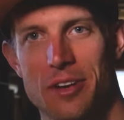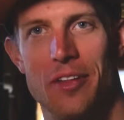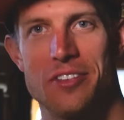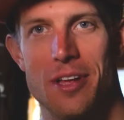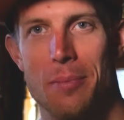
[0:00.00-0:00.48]
you
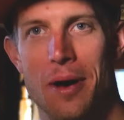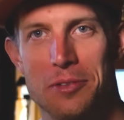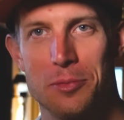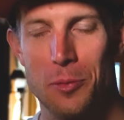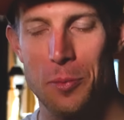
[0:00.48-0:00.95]
know it's not
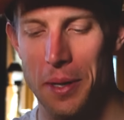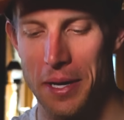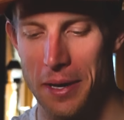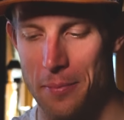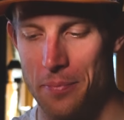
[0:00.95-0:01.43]
possible.
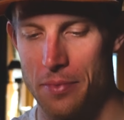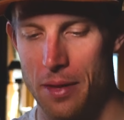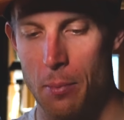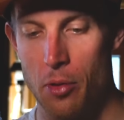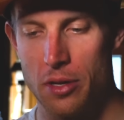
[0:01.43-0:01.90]
But
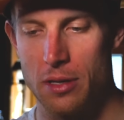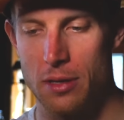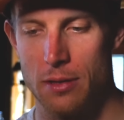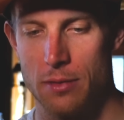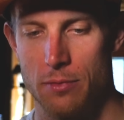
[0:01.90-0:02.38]
I'm
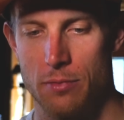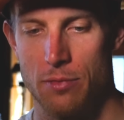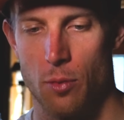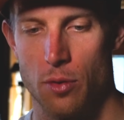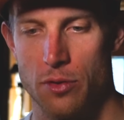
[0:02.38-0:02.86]
looking
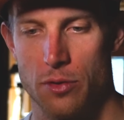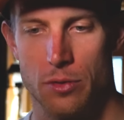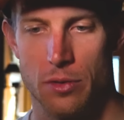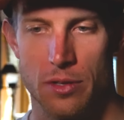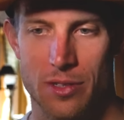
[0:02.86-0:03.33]
forward
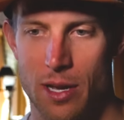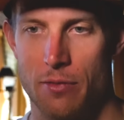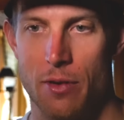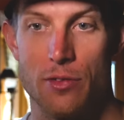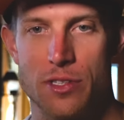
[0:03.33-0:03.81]
to this
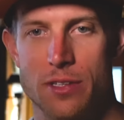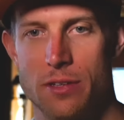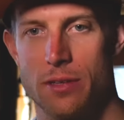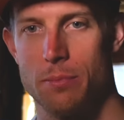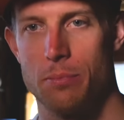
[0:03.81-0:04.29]
kind of off
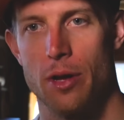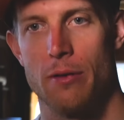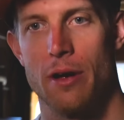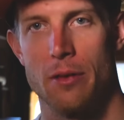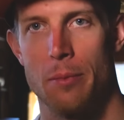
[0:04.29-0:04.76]
season to play
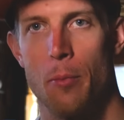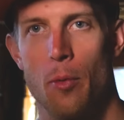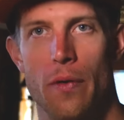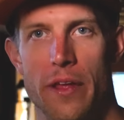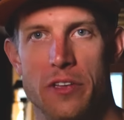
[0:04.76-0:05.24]
around a little
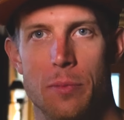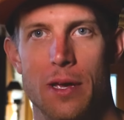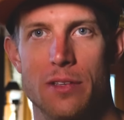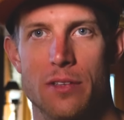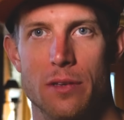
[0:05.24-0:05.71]
bit more in that
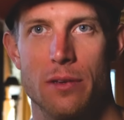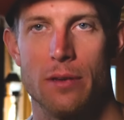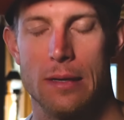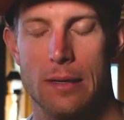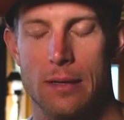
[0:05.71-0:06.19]
space.
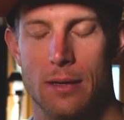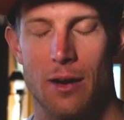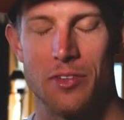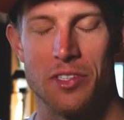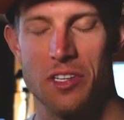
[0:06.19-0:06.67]
And
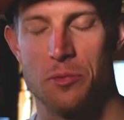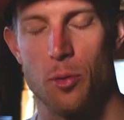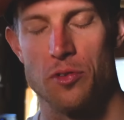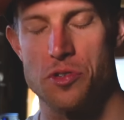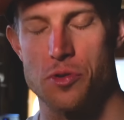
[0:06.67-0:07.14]
obviously
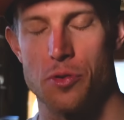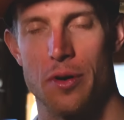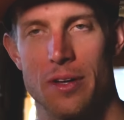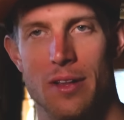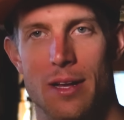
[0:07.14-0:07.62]
esports is
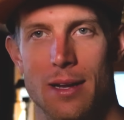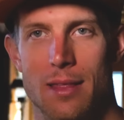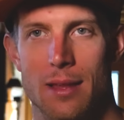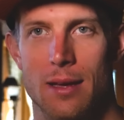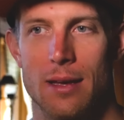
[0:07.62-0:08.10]
growing a lot, and
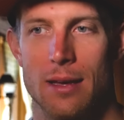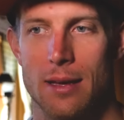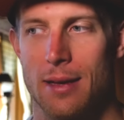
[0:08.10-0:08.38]
I think